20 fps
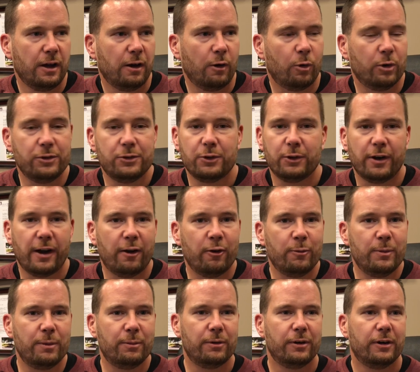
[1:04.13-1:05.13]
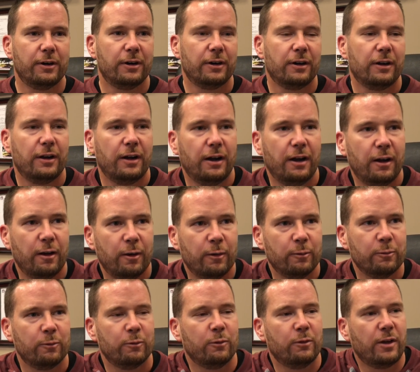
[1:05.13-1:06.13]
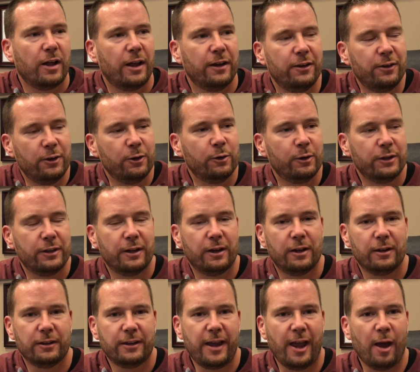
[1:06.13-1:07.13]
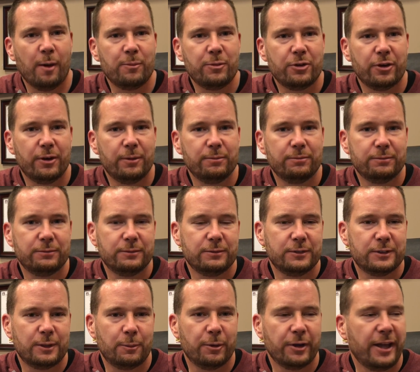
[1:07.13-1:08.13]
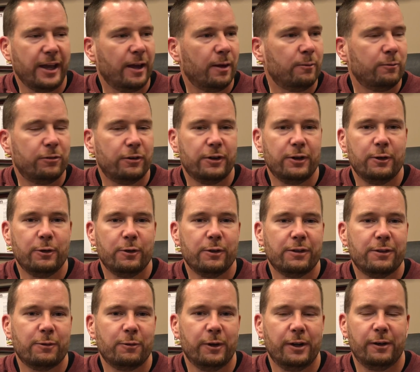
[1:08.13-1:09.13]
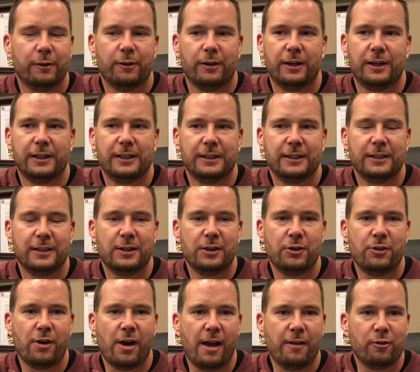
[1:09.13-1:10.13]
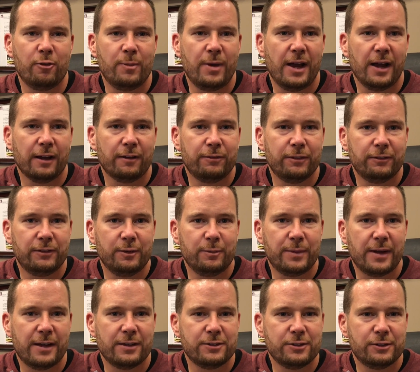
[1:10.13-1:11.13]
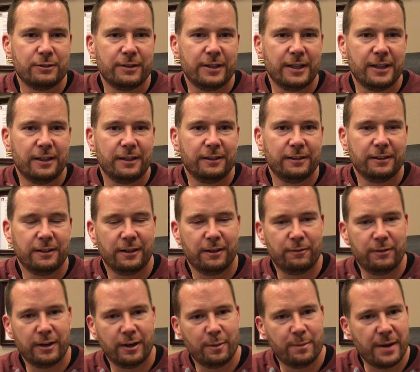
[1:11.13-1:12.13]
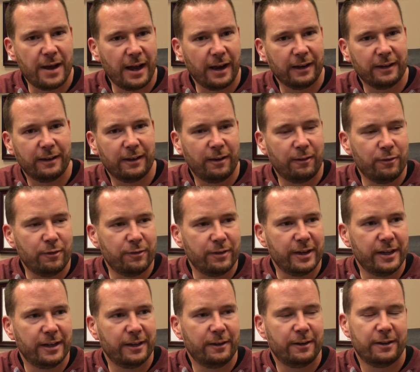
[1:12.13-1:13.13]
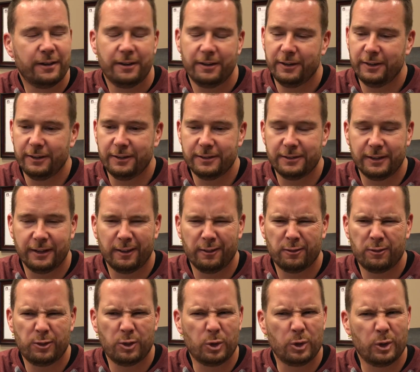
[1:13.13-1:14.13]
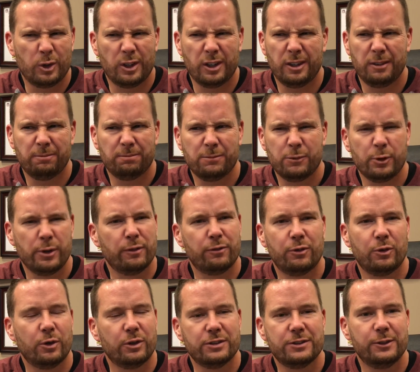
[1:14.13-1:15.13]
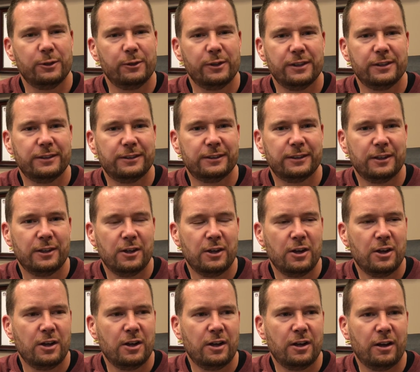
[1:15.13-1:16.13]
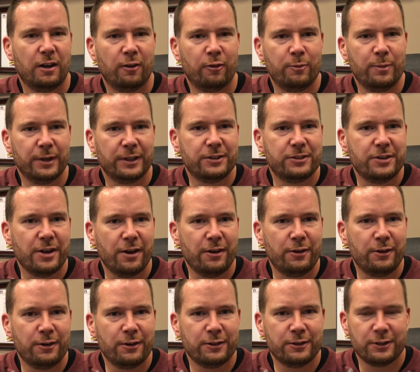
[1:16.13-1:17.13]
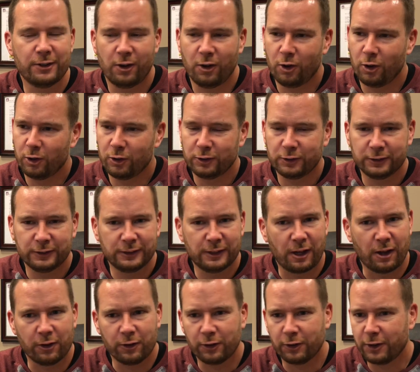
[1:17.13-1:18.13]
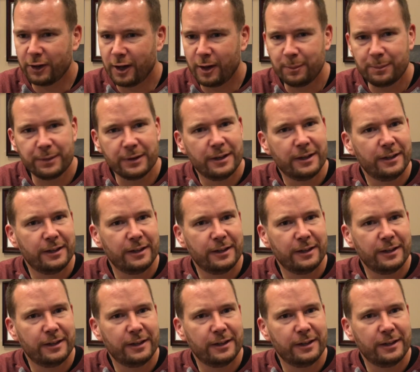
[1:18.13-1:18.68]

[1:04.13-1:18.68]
One story I remember had to do with a camp trip, summer camp for youth. We were driving back, 15-passenger van. In the very back of the van is like 3 or 4 students of mixed genders, all cuddled up,